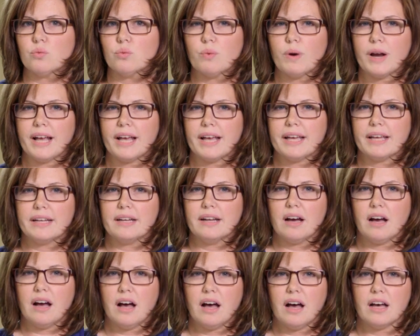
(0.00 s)
red,
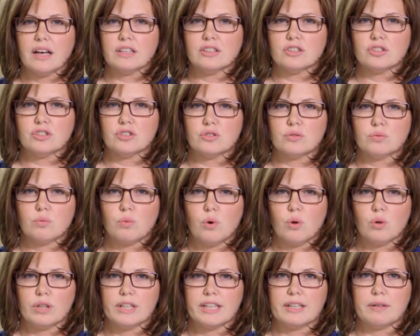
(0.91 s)
hot,
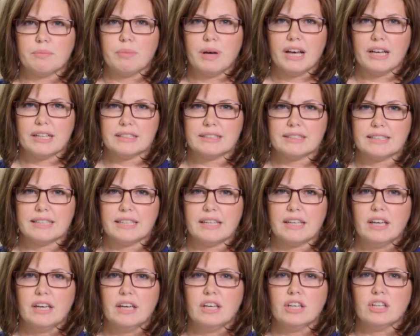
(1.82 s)
swollen, pussy.